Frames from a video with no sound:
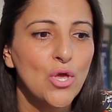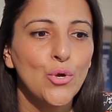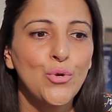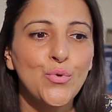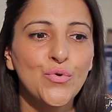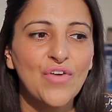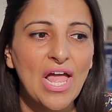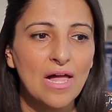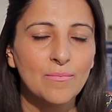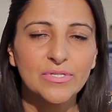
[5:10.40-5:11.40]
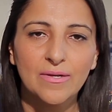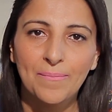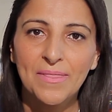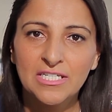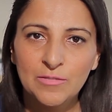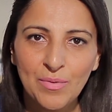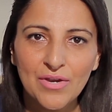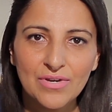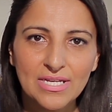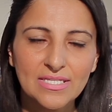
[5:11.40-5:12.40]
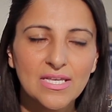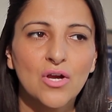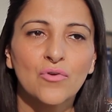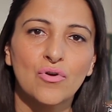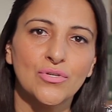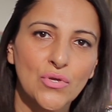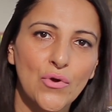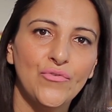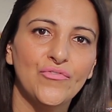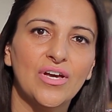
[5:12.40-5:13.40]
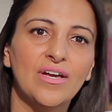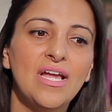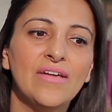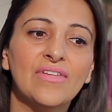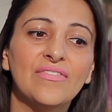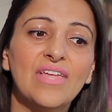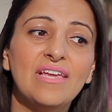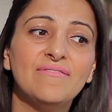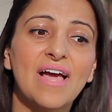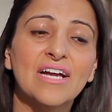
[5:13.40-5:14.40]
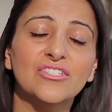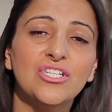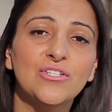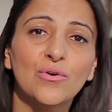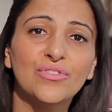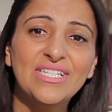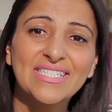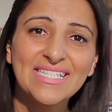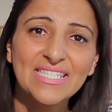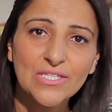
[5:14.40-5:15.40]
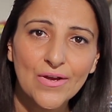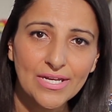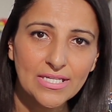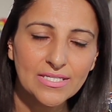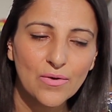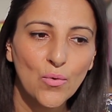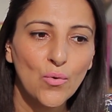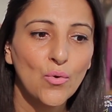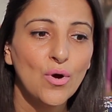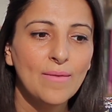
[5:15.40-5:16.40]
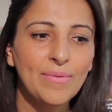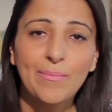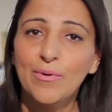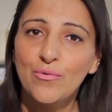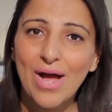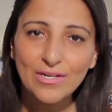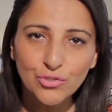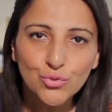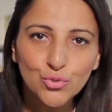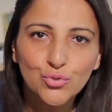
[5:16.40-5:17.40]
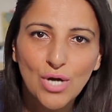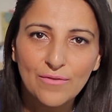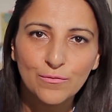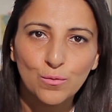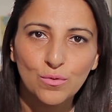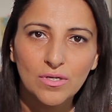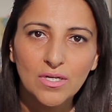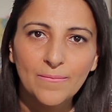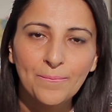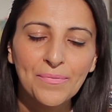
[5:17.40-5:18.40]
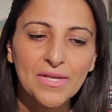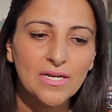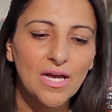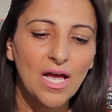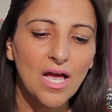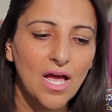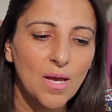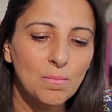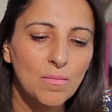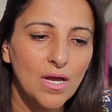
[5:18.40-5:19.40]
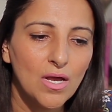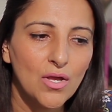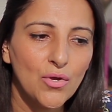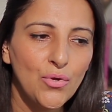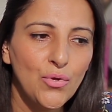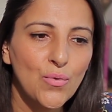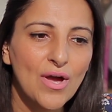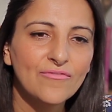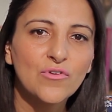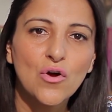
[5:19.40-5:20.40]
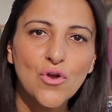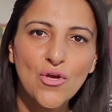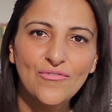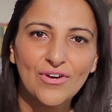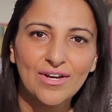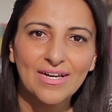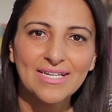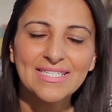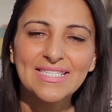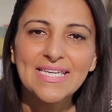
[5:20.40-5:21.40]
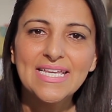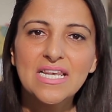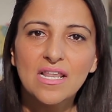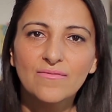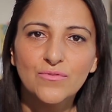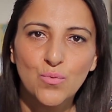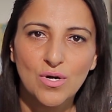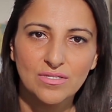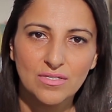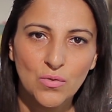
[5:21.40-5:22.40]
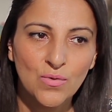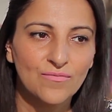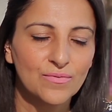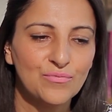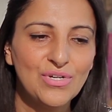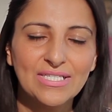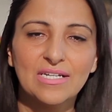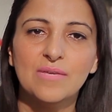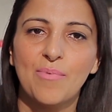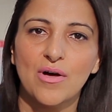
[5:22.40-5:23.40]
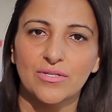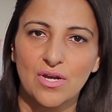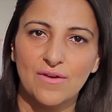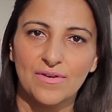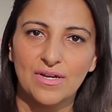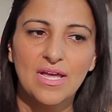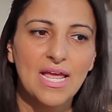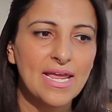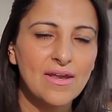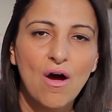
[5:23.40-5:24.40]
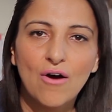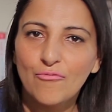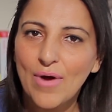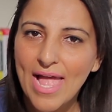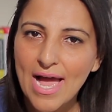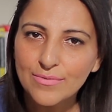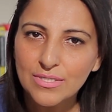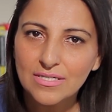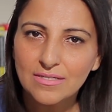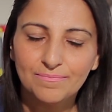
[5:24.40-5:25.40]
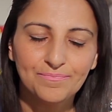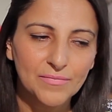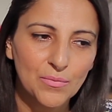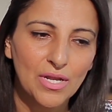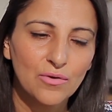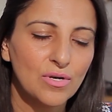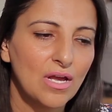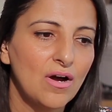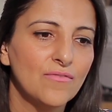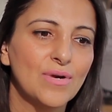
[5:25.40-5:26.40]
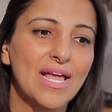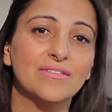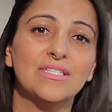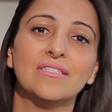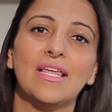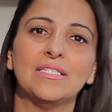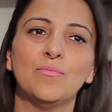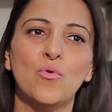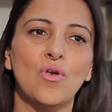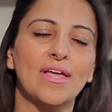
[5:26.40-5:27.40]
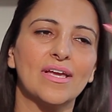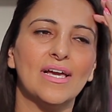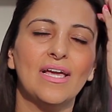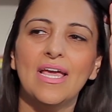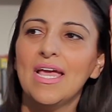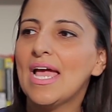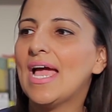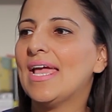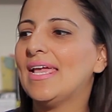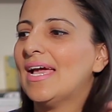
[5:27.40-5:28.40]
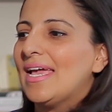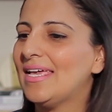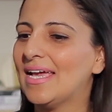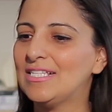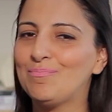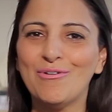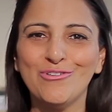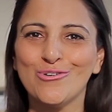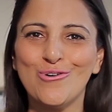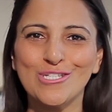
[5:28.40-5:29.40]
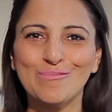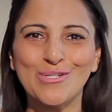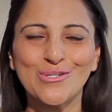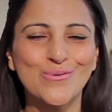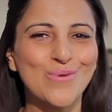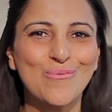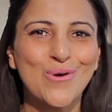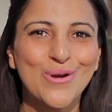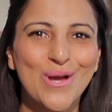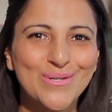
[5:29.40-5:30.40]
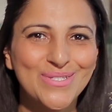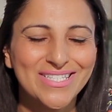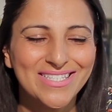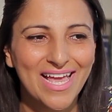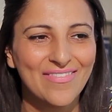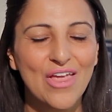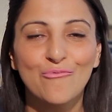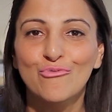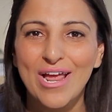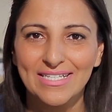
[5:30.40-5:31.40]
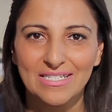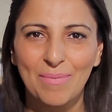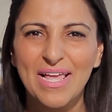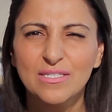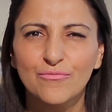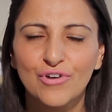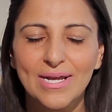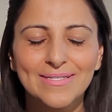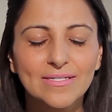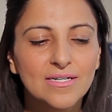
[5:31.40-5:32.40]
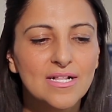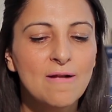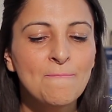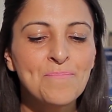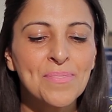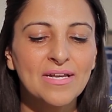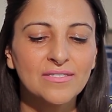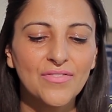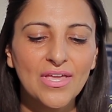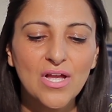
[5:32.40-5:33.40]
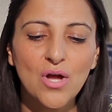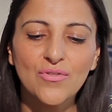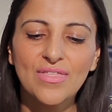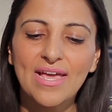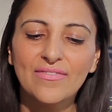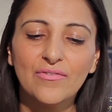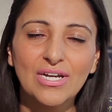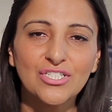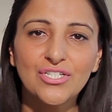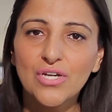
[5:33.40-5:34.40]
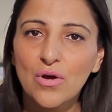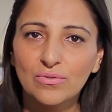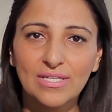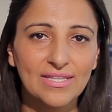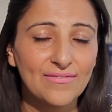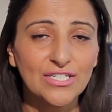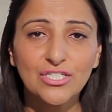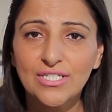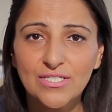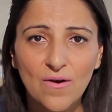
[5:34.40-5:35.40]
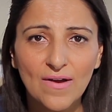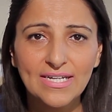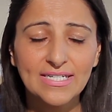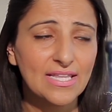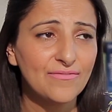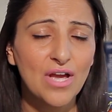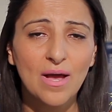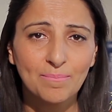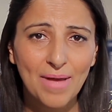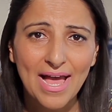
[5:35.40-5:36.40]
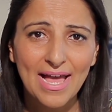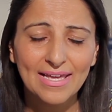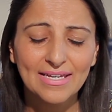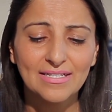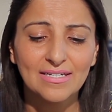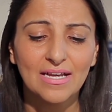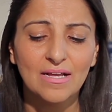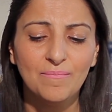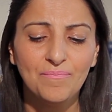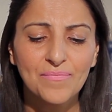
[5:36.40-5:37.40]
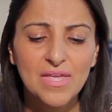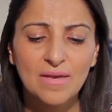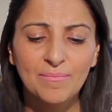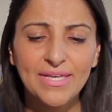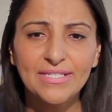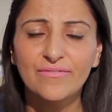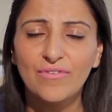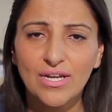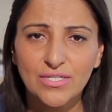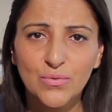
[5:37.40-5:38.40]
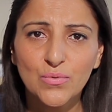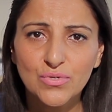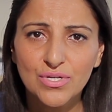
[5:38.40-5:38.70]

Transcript: who have helped spirits cross over, that they've actually got these insights, or people who astral travel, who have gone over and seen loved ones who have recently passed over in halfway houses. Well, I call it a halfway house. It's more like a spiritual hospital where one goes and they rest, a place of rest. So they go there, they're actually told that they've actually died and they've come back, and beings of light talk to